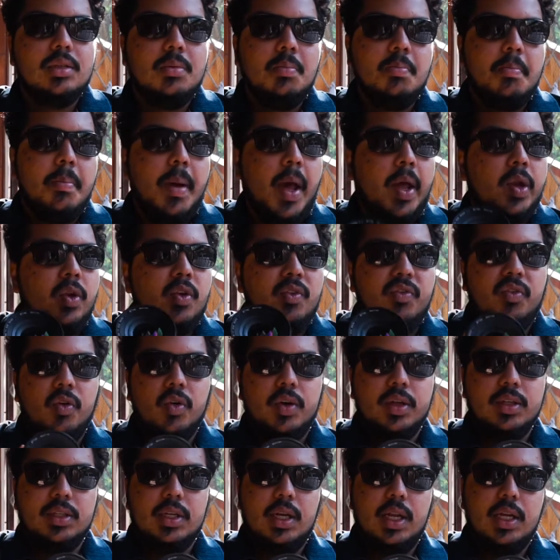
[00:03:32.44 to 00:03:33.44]
is a manual
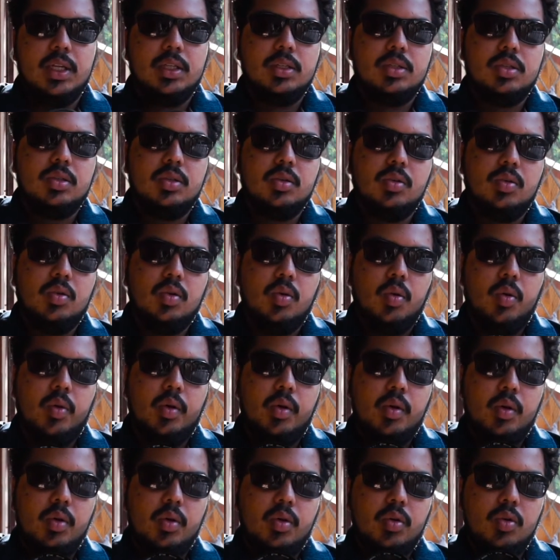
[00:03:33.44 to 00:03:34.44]
focus lens, so
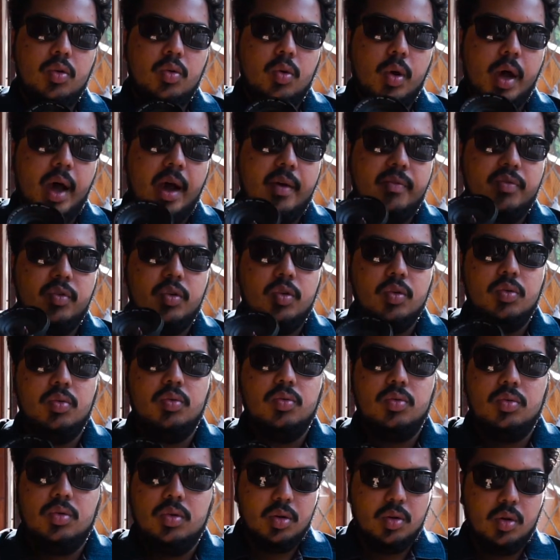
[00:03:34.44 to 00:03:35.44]
you have
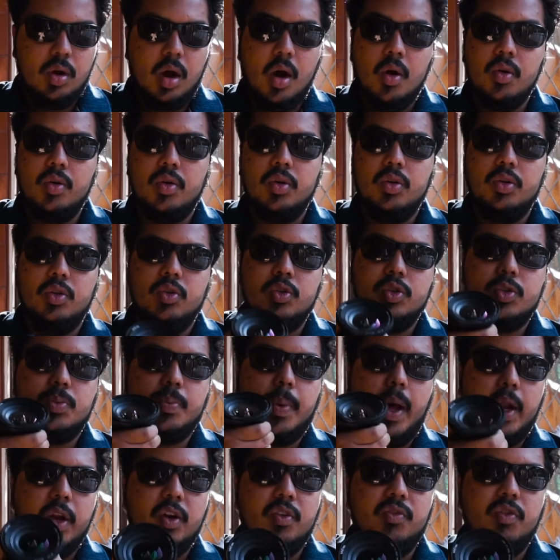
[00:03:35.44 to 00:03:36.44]
to know how to use
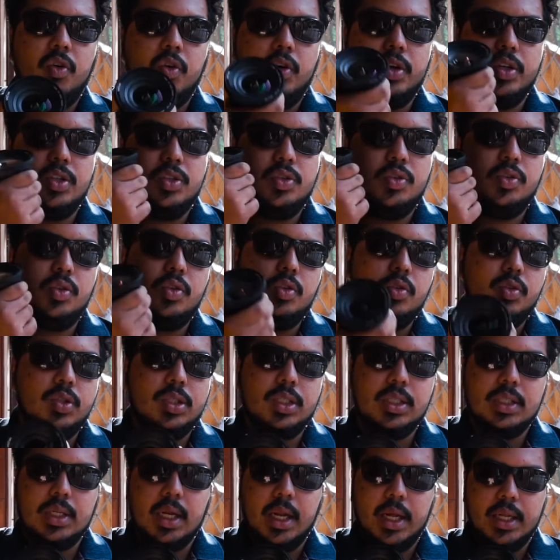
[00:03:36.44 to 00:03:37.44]
manual focus to
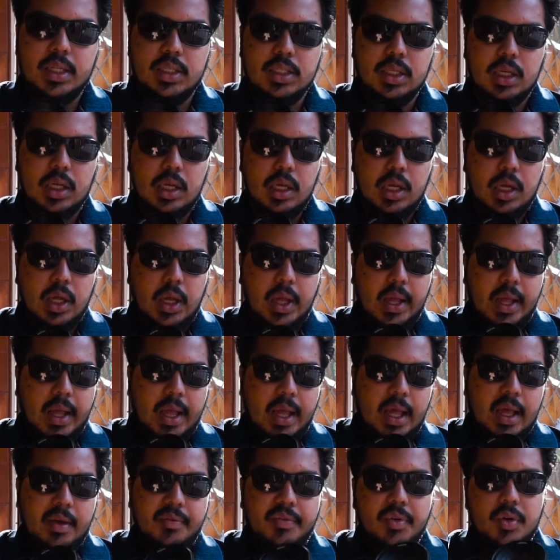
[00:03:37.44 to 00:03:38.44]
use this lens.
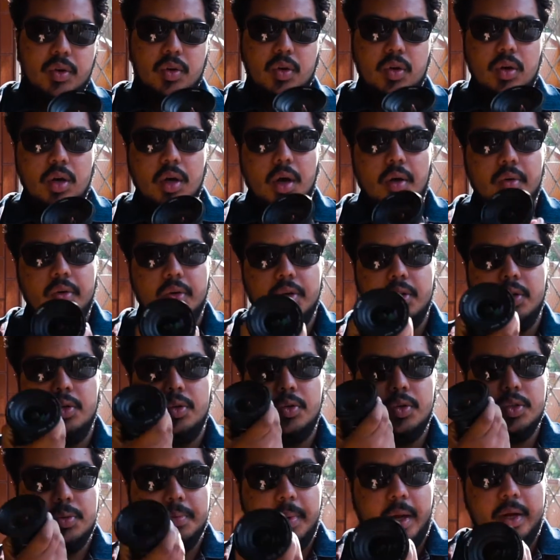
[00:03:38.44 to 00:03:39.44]
If you don't know how to
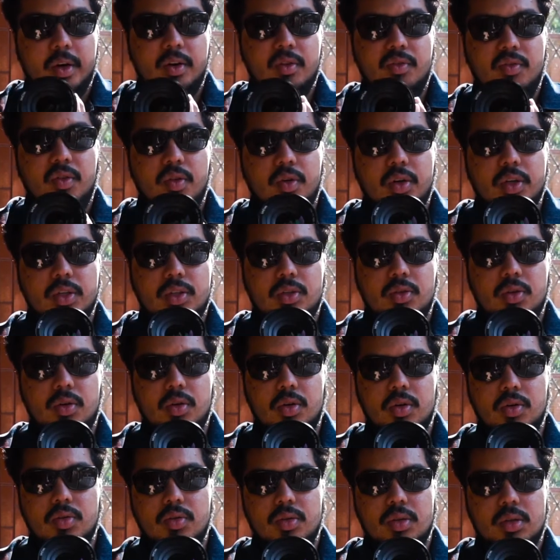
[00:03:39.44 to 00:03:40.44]
use manual focus, it's
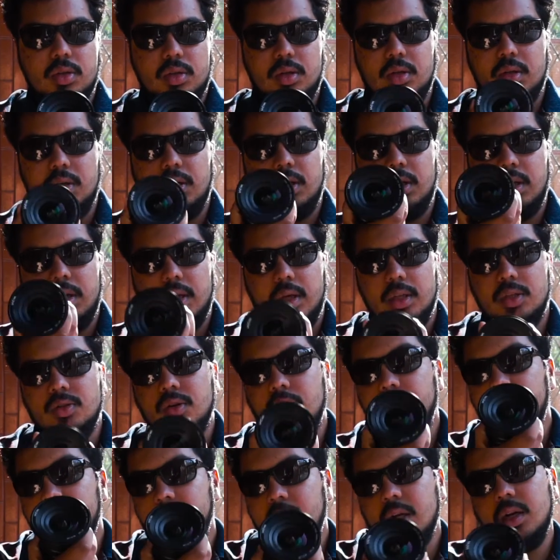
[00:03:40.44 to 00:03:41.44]
going
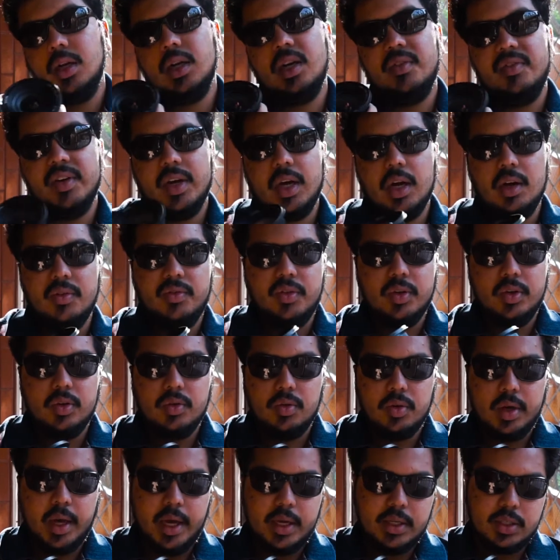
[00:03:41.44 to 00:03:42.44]
to be a little difficult for
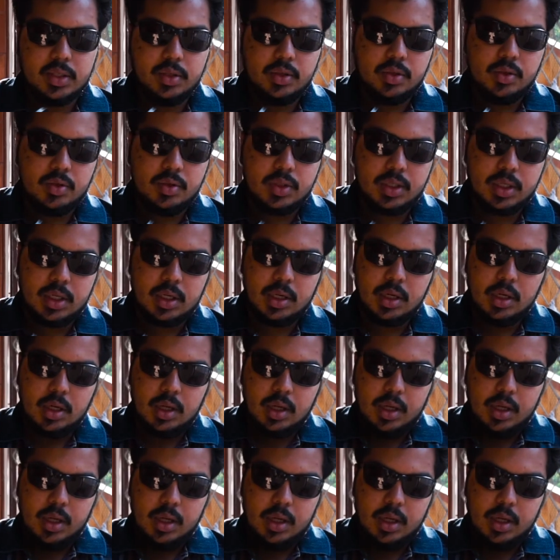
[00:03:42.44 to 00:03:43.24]
you guys to use it.